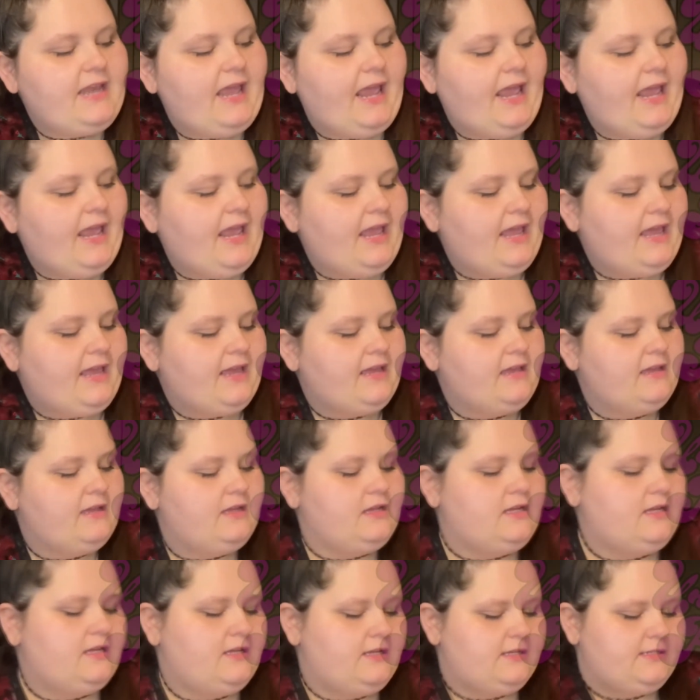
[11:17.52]
a
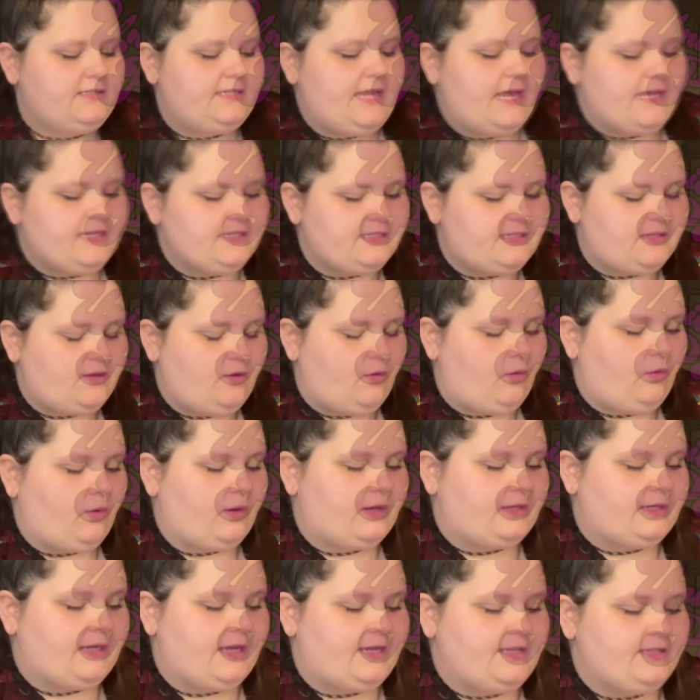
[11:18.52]
desk
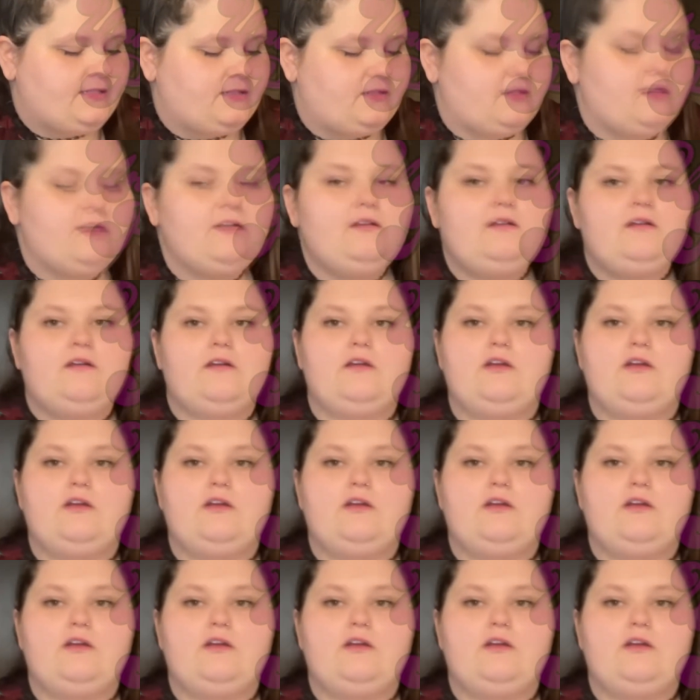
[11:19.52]
organizer.